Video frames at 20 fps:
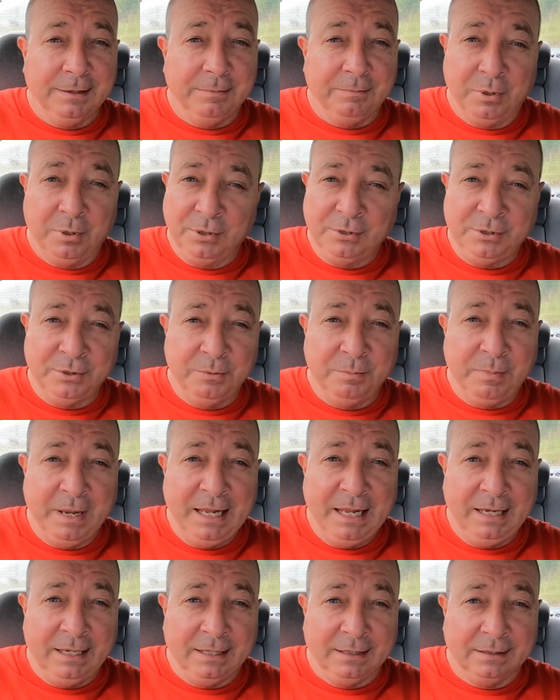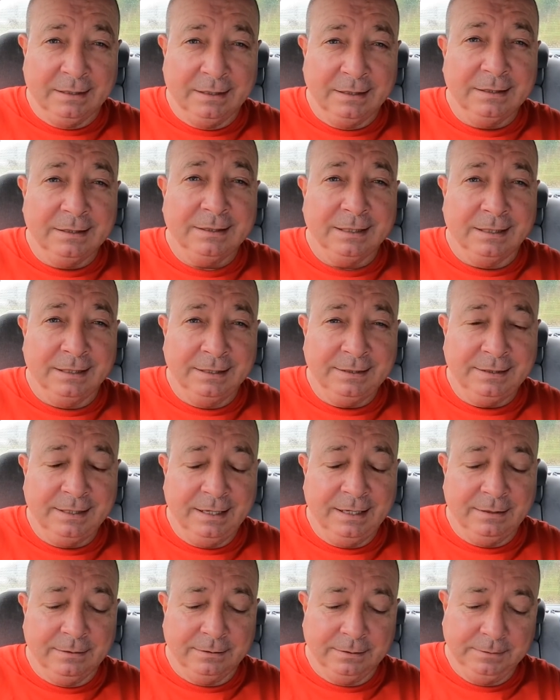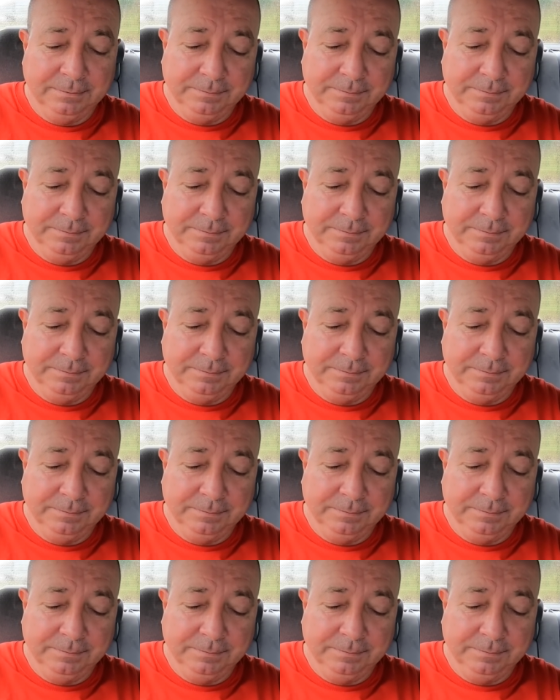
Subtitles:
personal pan. So let's go.